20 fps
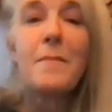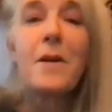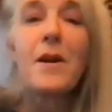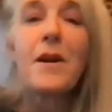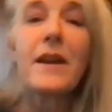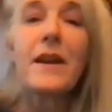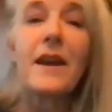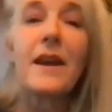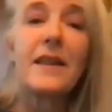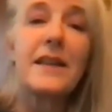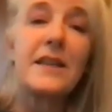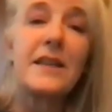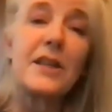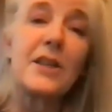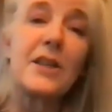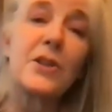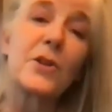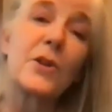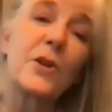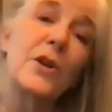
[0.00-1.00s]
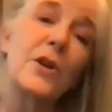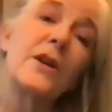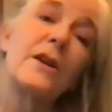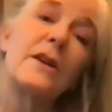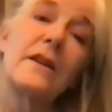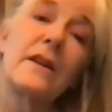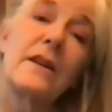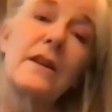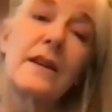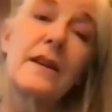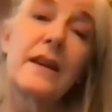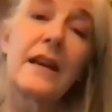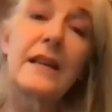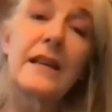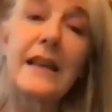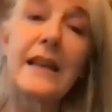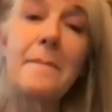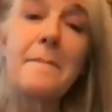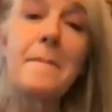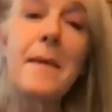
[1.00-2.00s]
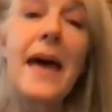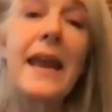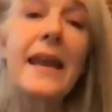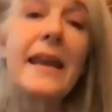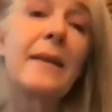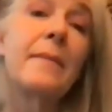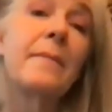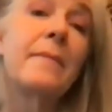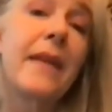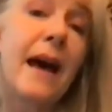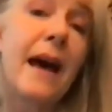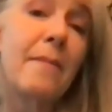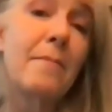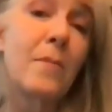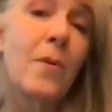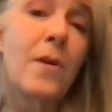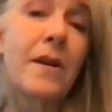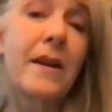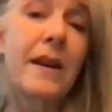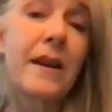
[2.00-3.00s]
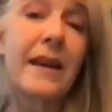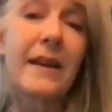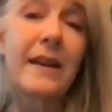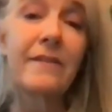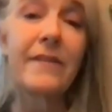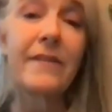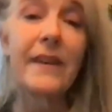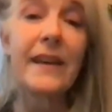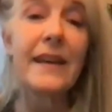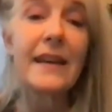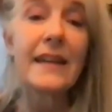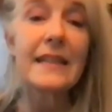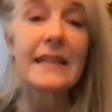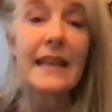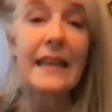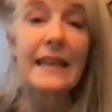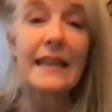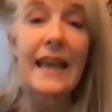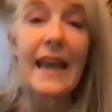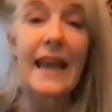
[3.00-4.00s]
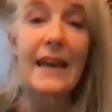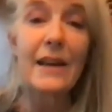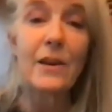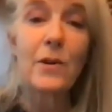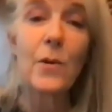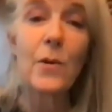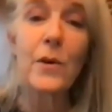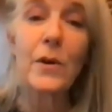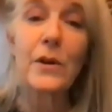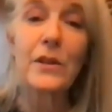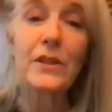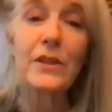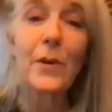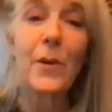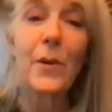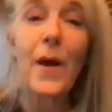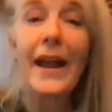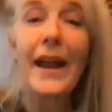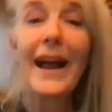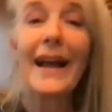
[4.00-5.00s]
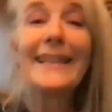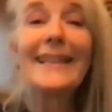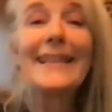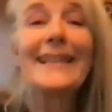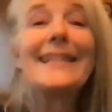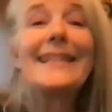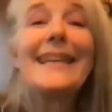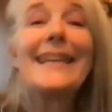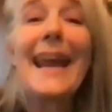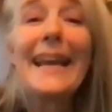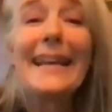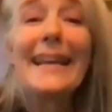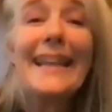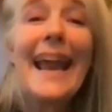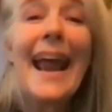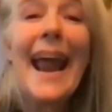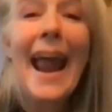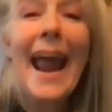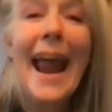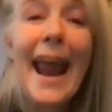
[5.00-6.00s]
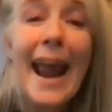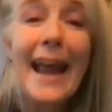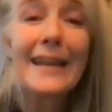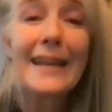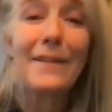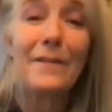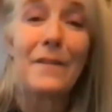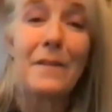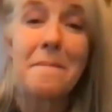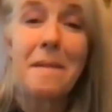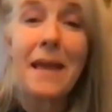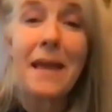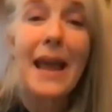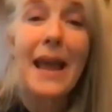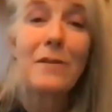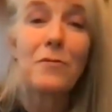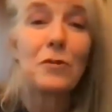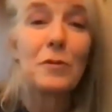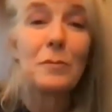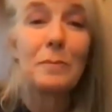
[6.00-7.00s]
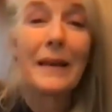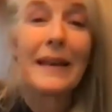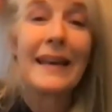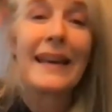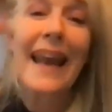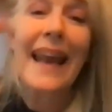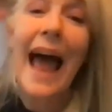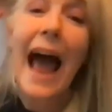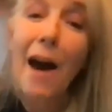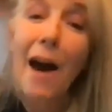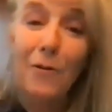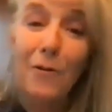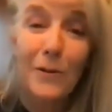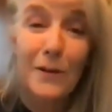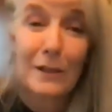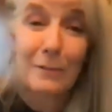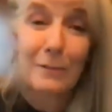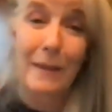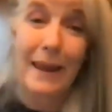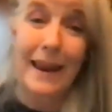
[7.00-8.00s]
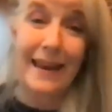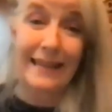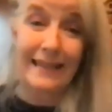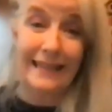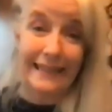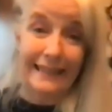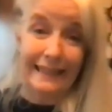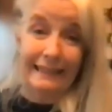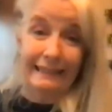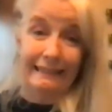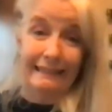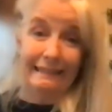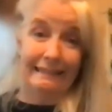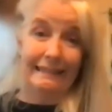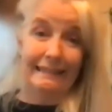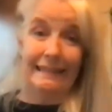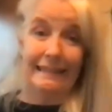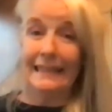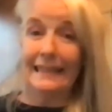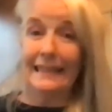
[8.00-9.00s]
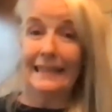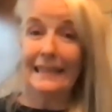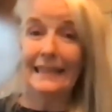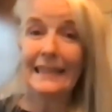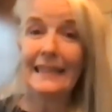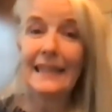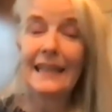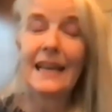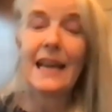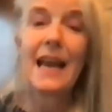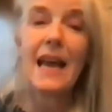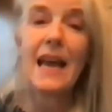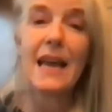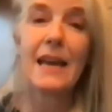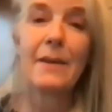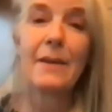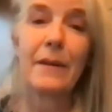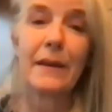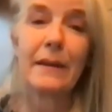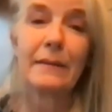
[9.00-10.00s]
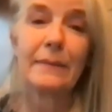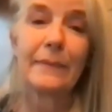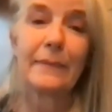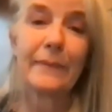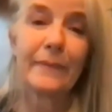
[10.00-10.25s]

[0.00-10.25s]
Mark Kelly t-shirt. Because I met him that morning in Phoenix at the headquarters. So I got to shake the hand of a man who's been in outer space. Anyway.